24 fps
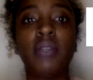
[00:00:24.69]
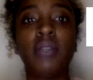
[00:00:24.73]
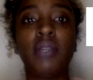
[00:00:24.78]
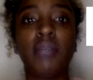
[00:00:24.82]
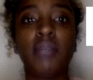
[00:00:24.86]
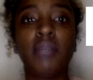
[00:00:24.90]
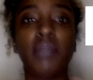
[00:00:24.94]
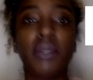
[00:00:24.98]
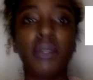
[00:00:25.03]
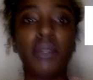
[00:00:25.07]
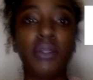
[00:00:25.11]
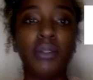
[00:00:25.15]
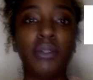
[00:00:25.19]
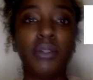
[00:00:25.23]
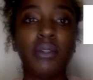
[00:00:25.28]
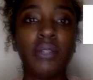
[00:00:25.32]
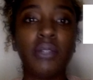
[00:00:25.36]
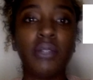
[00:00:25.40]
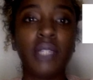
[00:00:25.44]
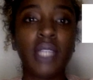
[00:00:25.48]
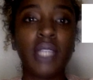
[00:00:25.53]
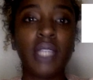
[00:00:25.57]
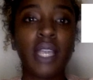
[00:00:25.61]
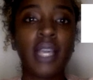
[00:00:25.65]
the
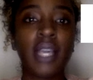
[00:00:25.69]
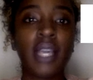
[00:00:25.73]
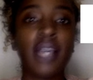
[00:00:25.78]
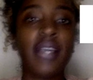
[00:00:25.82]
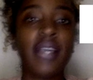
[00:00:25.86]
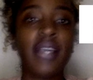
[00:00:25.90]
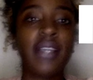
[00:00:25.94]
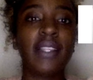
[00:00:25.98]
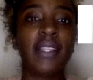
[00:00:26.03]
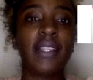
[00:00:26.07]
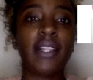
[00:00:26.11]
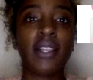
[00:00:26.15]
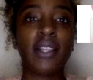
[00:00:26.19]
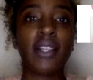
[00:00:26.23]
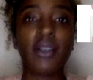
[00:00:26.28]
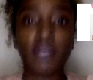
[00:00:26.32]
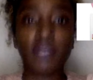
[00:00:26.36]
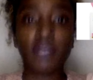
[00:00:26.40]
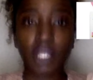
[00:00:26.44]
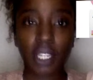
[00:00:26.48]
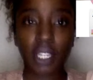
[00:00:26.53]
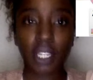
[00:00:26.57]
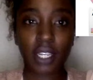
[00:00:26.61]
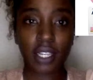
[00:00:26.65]
mousse, the
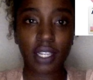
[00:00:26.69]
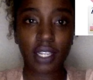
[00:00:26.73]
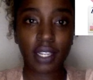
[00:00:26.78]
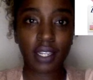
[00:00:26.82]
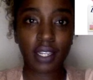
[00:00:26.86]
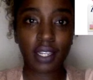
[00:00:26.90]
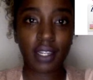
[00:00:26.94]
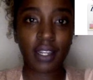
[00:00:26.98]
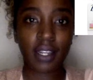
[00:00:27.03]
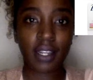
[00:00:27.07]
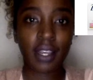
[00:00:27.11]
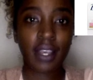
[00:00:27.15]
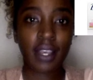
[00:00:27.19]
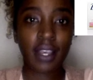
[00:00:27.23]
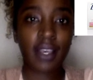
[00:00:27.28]
lotion,